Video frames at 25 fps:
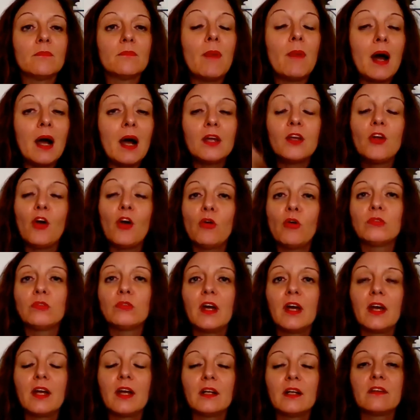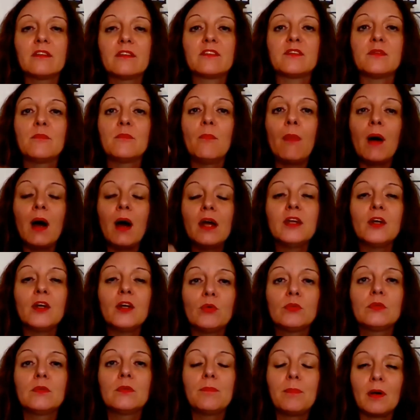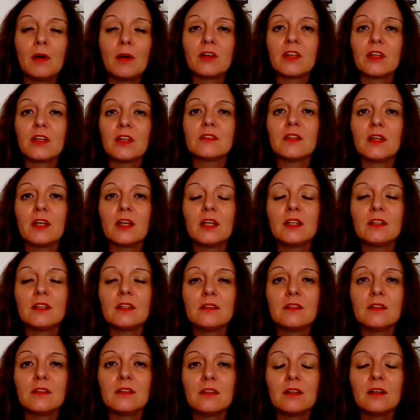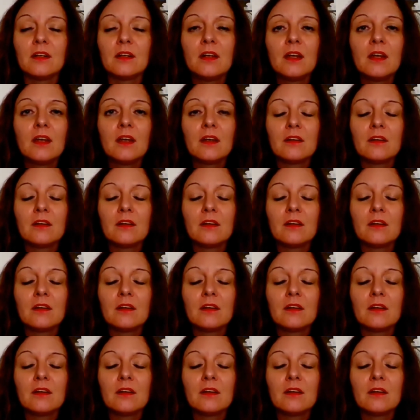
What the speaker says: my own health, my own pocket and